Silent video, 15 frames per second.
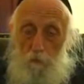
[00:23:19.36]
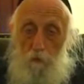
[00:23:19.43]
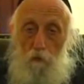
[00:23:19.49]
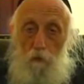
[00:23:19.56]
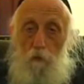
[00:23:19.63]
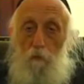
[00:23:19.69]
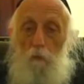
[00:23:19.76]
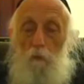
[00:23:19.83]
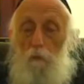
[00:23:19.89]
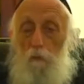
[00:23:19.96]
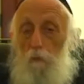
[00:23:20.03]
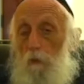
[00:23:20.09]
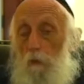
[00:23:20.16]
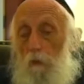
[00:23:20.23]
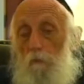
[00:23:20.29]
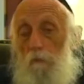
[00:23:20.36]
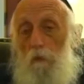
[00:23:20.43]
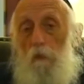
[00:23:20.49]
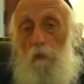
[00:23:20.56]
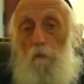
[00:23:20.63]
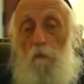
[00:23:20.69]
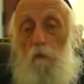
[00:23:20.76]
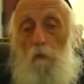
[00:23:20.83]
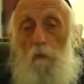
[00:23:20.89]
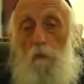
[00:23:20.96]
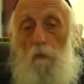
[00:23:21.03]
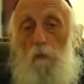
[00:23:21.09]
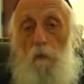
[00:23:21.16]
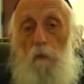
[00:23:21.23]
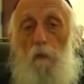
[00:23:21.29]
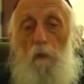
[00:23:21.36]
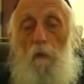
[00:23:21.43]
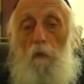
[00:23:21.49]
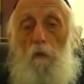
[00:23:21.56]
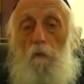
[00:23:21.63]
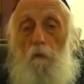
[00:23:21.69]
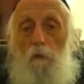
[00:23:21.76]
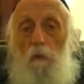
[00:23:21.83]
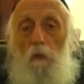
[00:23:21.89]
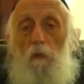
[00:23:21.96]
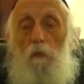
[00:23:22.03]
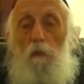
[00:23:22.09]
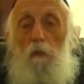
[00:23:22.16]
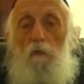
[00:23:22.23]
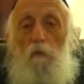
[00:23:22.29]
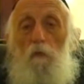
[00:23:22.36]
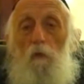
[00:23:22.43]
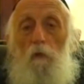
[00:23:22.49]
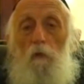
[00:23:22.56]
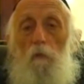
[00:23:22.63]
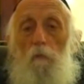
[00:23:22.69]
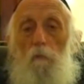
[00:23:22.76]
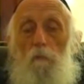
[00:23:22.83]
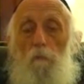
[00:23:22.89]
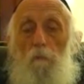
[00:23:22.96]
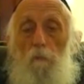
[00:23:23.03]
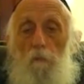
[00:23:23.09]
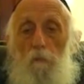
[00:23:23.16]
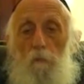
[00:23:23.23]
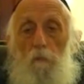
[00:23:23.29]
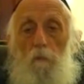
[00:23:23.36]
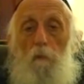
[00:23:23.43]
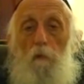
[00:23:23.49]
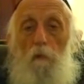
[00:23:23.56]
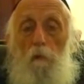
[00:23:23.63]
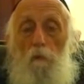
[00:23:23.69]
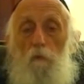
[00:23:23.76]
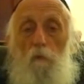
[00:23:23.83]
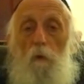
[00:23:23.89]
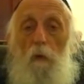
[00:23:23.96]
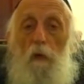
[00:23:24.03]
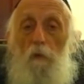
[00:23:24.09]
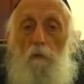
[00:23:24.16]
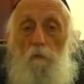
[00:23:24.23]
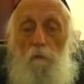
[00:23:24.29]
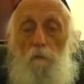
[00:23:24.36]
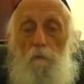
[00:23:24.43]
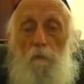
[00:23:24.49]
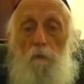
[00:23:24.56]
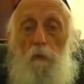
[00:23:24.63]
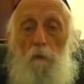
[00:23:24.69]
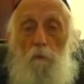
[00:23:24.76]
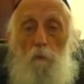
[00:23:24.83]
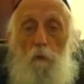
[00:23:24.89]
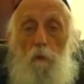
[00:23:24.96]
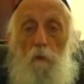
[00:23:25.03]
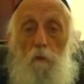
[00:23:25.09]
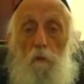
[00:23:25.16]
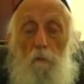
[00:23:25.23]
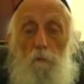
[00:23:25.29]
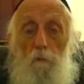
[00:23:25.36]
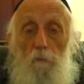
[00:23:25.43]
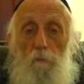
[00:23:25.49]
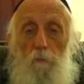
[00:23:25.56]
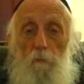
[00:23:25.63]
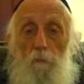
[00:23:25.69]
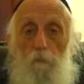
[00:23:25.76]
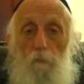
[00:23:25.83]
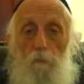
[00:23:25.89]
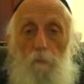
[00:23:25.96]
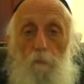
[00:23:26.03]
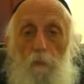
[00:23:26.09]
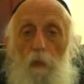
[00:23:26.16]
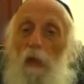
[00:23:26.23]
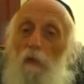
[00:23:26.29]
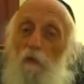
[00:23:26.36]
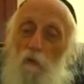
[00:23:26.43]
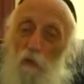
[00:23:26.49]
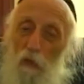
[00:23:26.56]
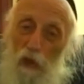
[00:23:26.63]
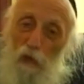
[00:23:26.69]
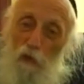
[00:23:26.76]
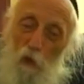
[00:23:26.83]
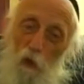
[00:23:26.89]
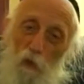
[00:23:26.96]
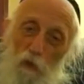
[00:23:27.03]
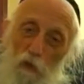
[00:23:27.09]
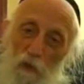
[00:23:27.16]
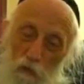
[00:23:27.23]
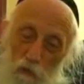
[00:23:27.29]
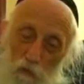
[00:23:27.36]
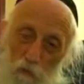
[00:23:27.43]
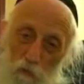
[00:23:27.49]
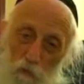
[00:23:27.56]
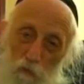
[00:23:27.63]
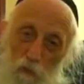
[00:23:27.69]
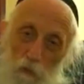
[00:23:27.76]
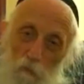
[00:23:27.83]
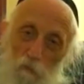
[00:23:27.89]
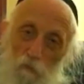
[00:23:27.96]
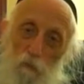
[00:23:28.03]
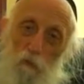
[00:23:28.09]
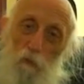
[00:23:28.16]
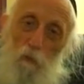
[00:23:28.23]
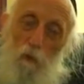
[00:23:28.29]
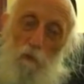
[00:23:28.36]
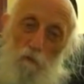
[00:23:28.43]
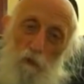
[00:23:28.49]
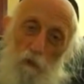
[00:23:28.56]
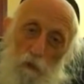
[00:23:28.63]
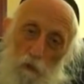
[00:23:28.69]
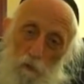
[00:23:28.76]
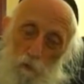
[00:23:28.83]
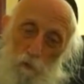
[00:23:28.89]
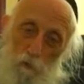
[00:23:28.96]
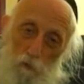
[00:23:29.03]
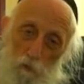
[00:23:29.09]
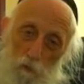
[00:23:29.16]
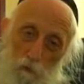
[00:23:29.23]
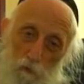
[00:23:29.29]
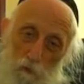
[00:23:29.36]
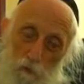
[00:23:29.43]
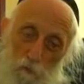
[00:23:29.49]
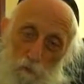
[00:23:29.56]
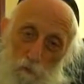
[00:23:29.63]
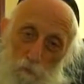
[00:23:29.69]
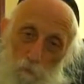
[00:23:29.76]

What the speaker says: stereo, turn off the television, sit on an easy chair, close your eyes, and breathe. And see how long it is before you have to get up and do something.